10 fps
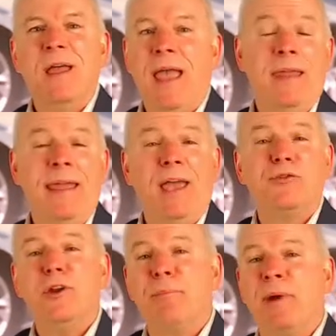they
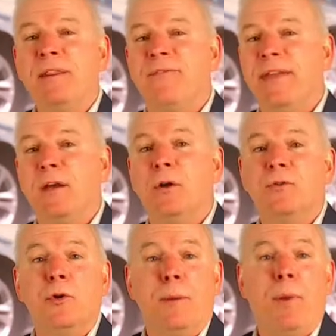ask you to bring the vehicle
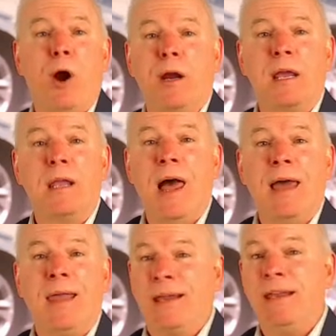to a parking
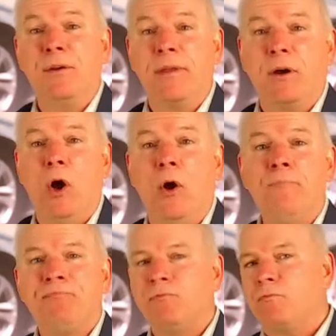lot like near their
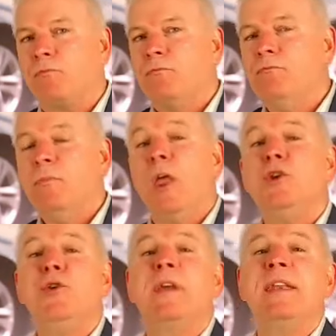home.
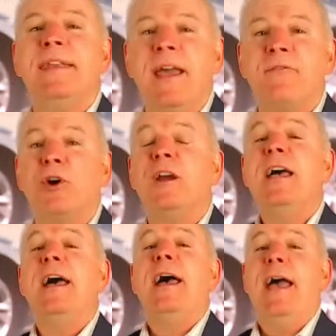You can never,
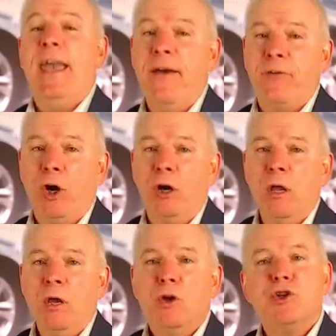ever
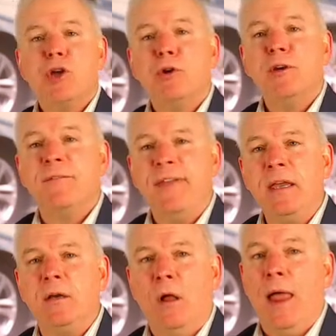show your
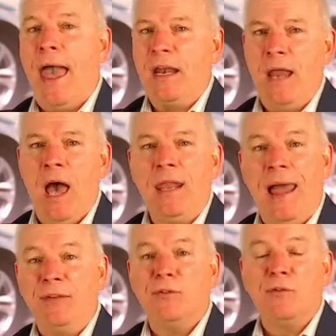vehicle at a
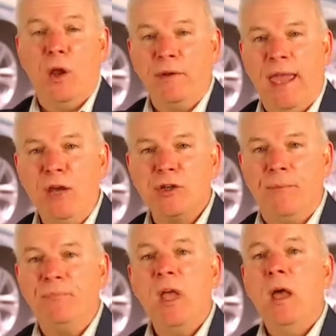non-licensed
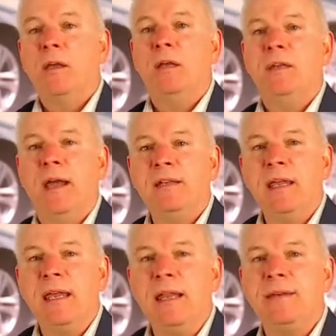location.
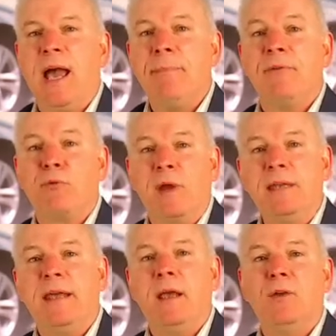Conducting any type of
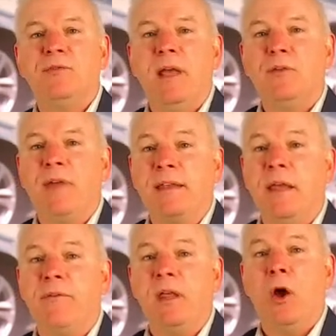retail sales
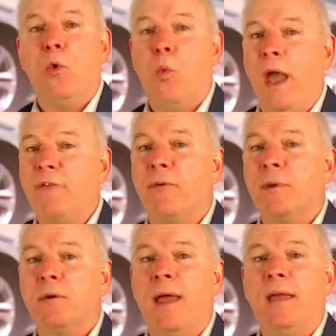activity away from
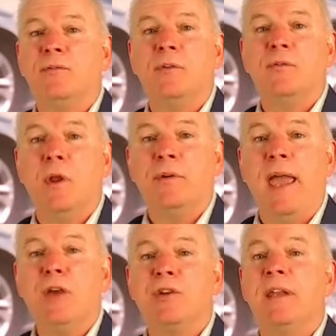your licensed
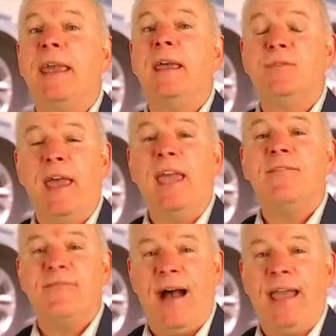location is a
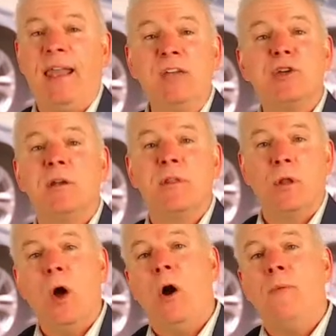violation of the
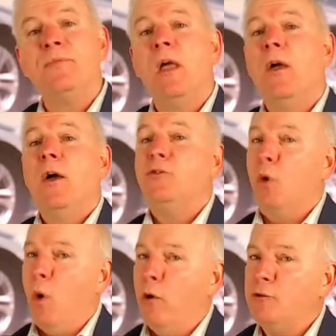law.
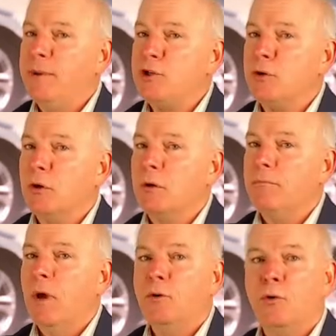So always be
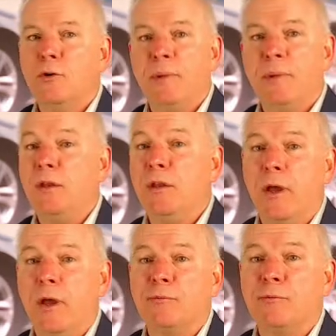sure to explain to your
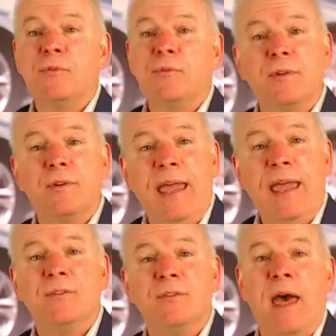customers that the
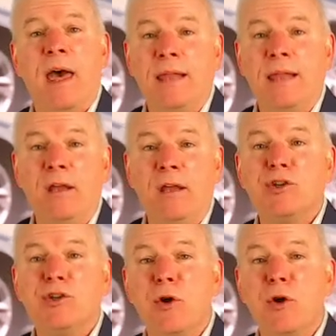state does not allow you
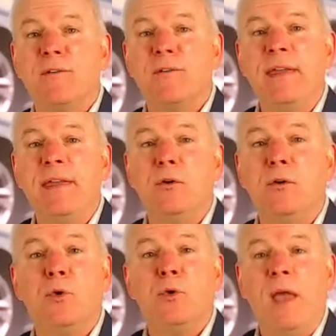to show your
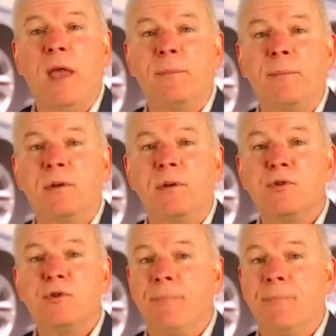vehicles away from your
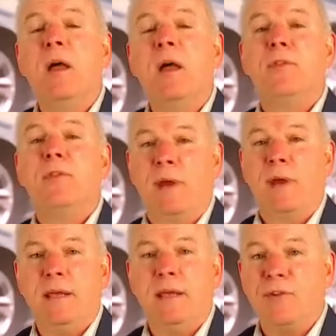dealership. The
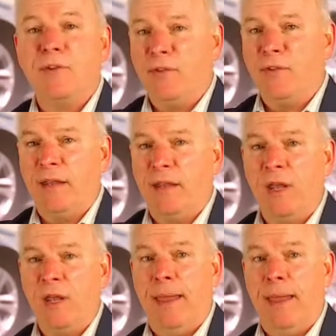retail sales
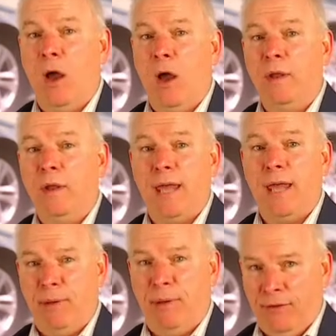activity may only
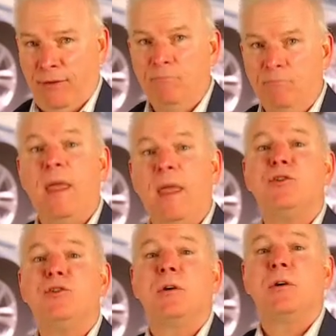take place
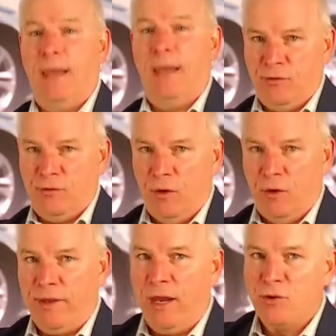at your licensed
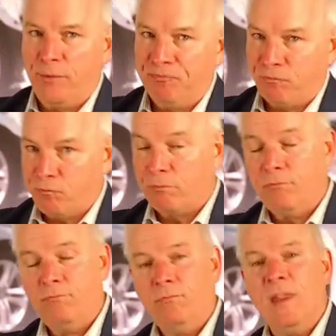location.
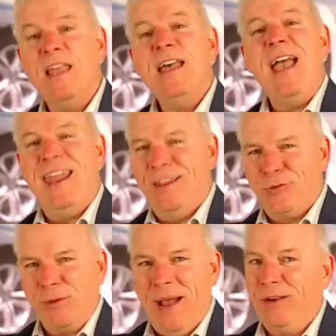And as
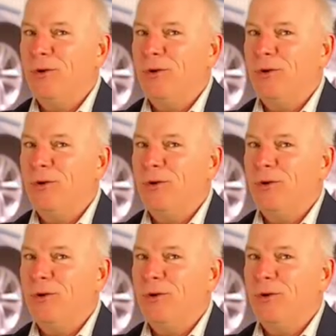a reminder,